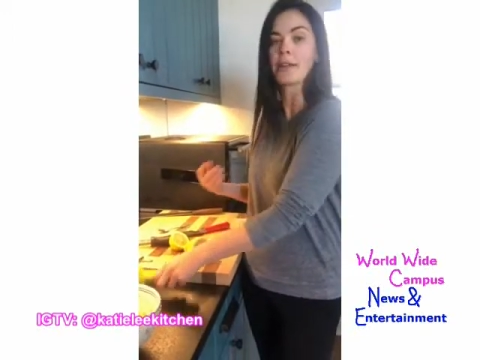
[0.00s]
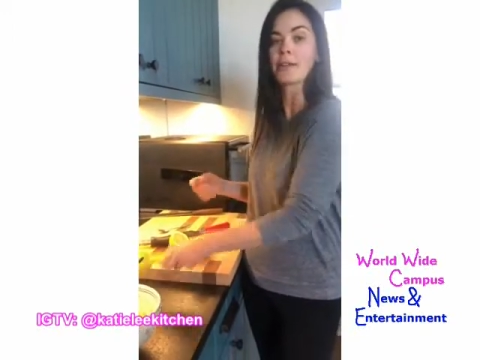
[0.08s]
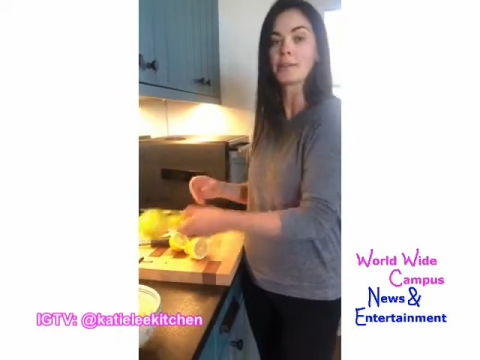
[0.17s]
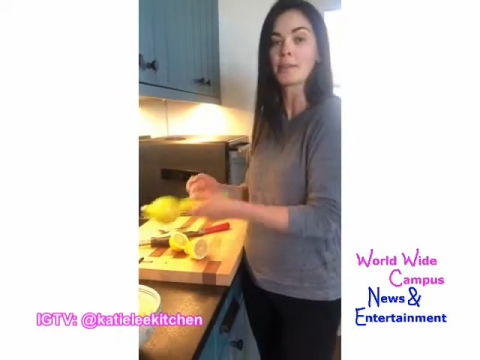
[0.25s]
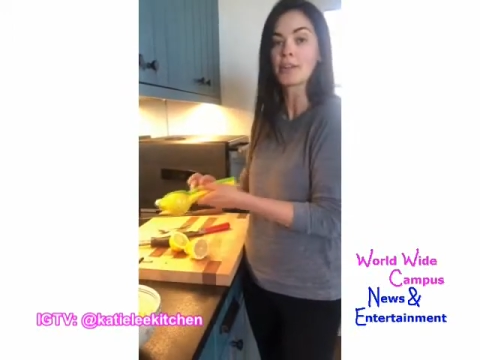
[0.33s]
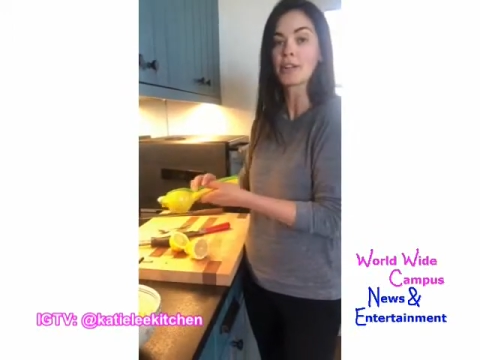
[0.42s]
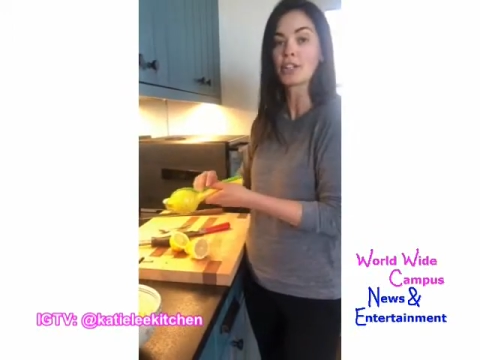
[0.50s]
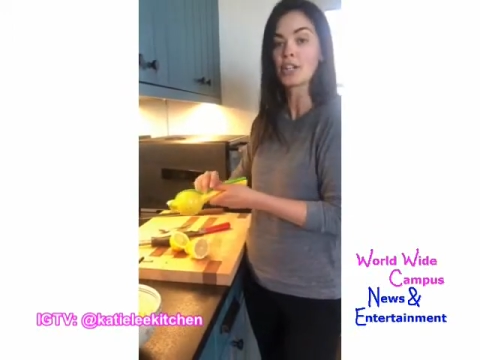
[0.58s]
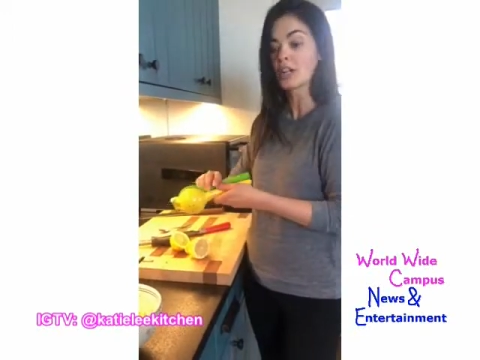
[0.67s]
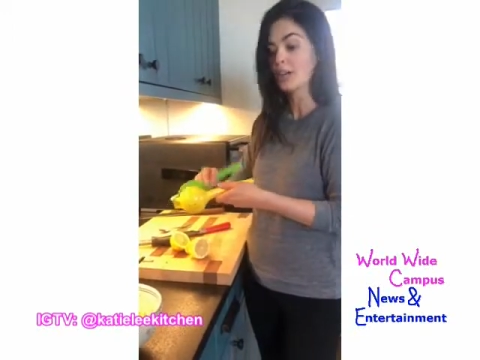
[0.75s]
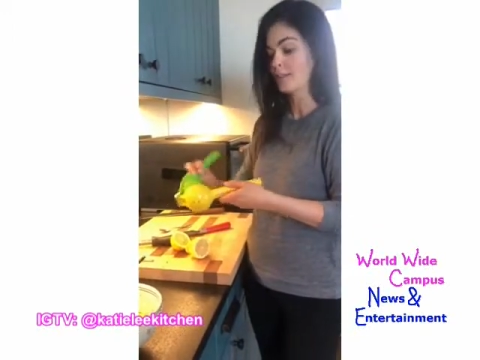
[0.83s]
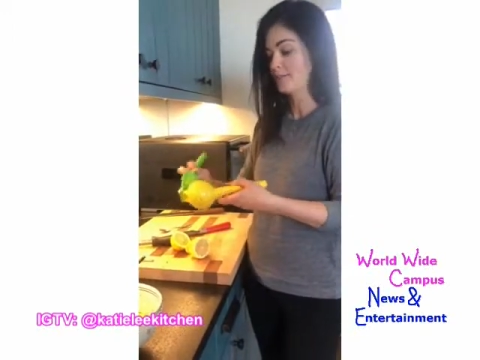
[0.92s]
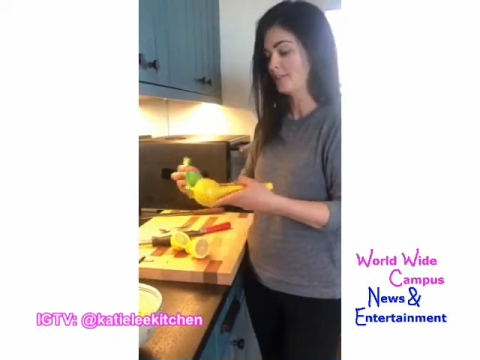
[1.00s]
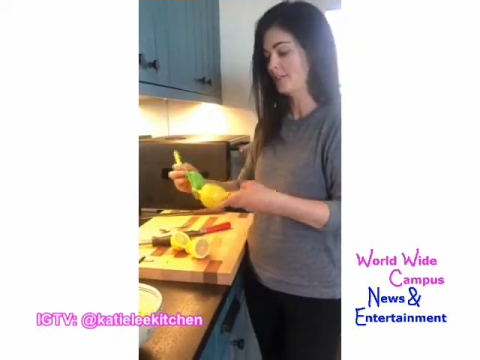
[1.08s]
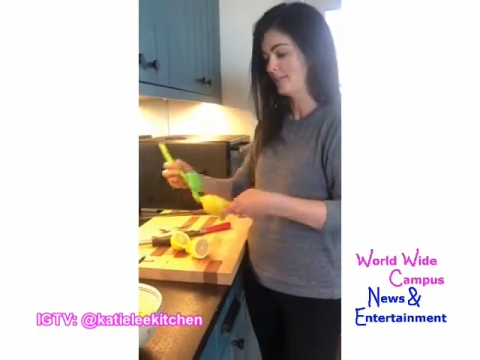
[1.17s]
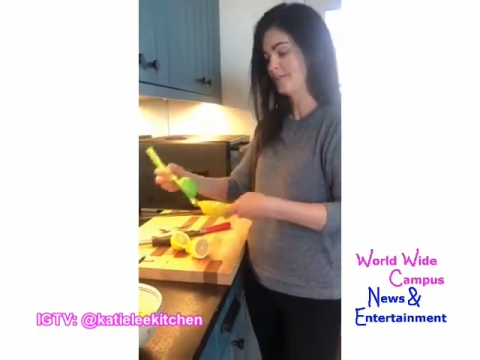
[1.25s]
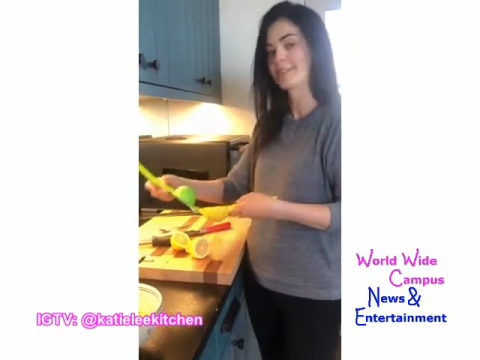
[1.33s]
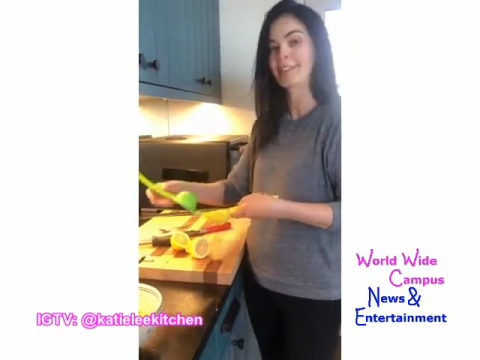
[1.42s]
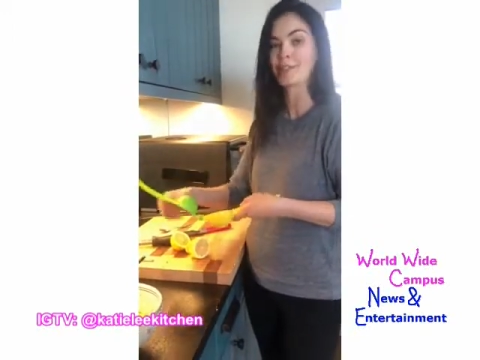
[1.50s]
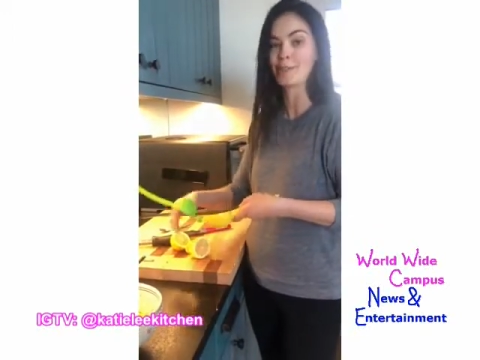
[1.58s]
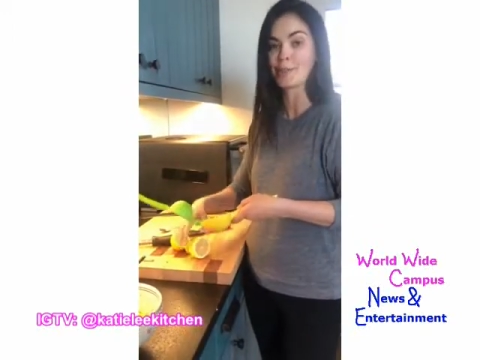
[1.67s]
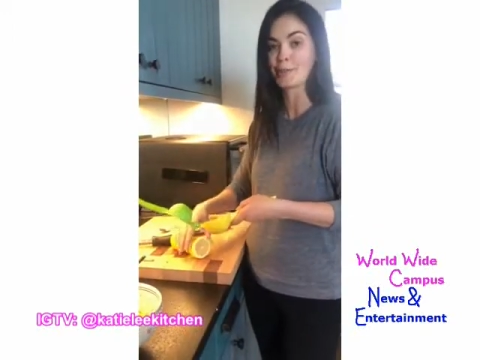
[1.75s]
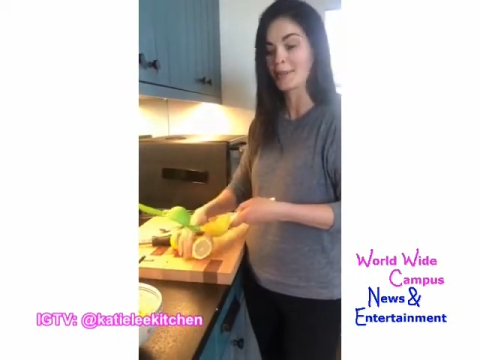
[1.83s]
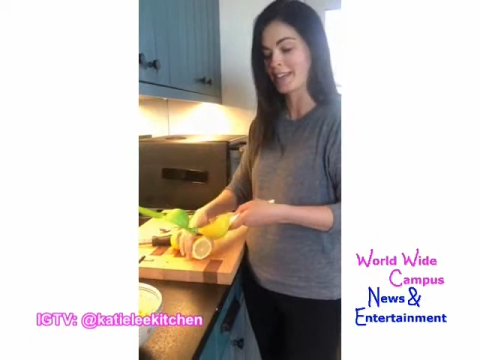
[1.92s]
was wearing gloves,
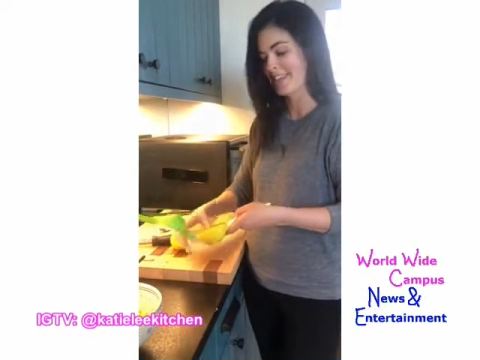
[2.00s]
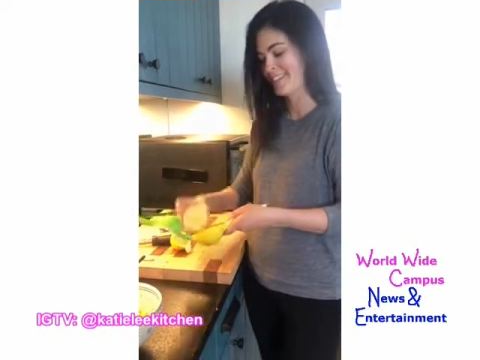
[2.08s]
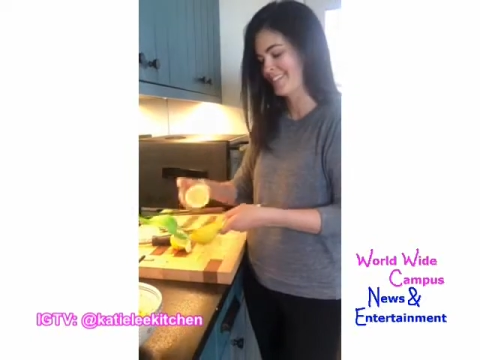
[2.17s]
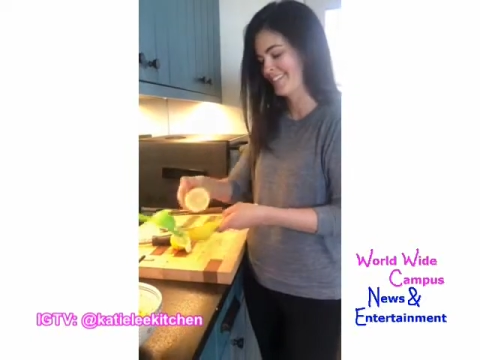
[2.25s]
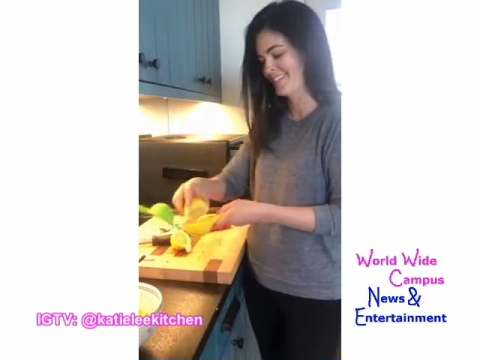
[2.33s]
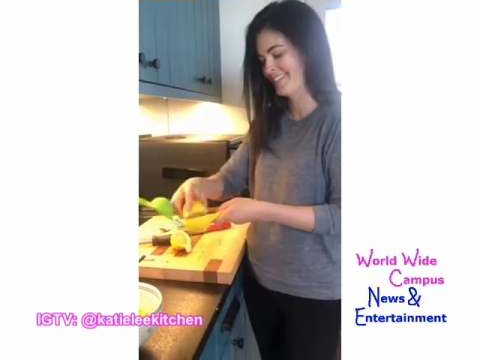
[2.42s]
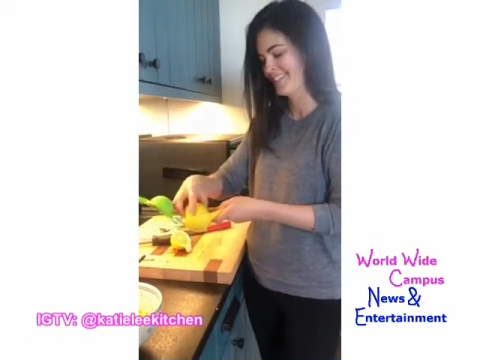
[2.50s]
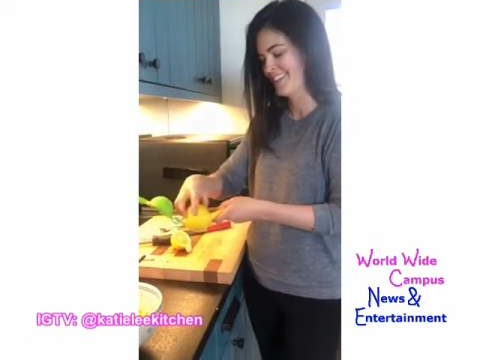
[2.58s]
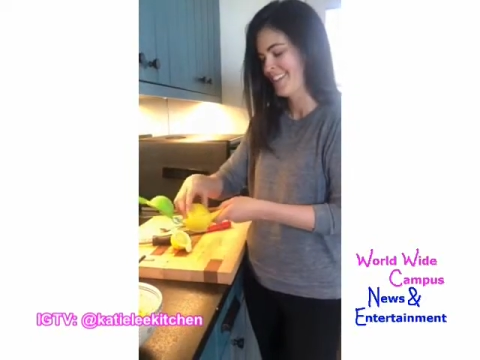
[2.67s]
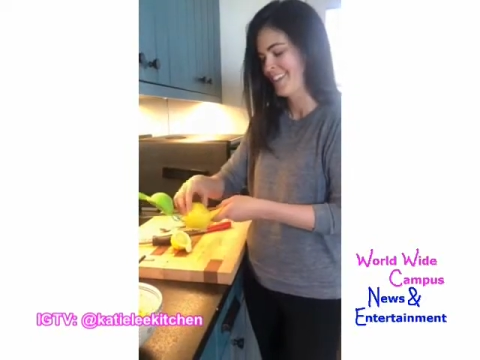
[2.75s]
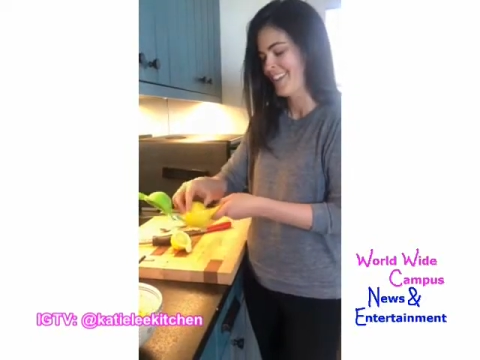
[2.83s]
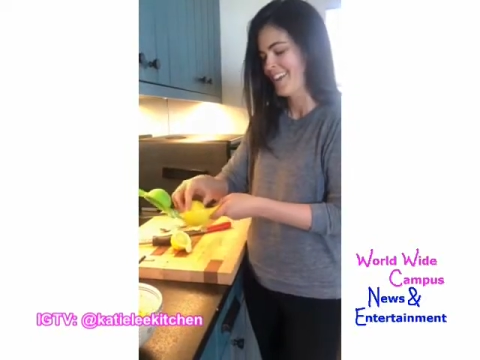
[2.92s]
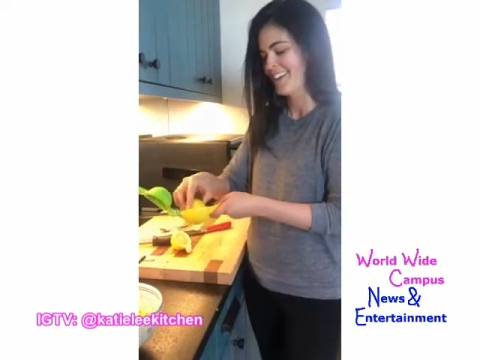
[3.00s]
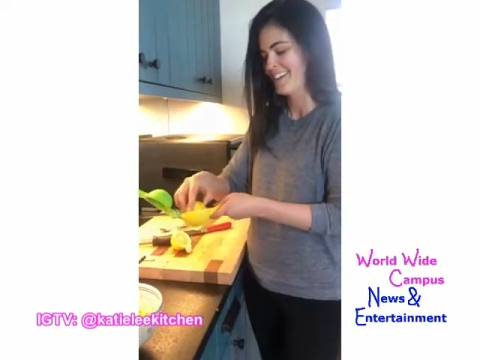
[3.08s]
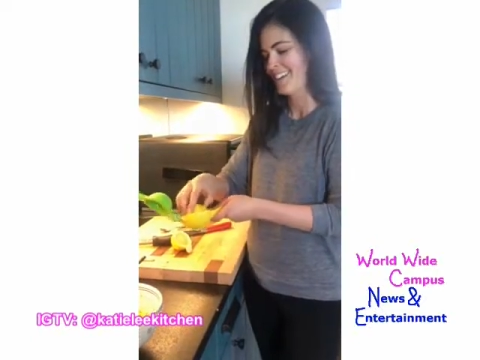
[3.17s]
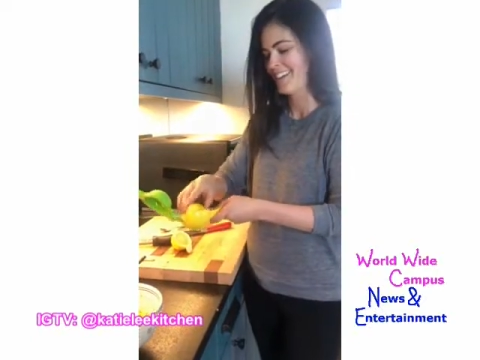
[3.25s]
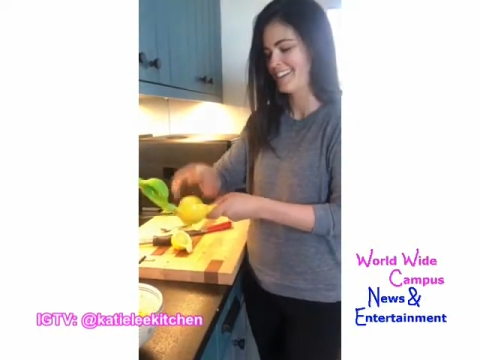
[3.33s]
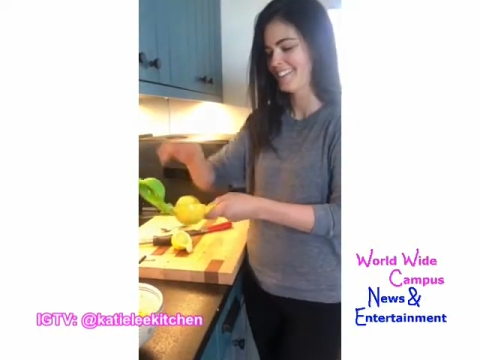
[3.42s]
including me. All right,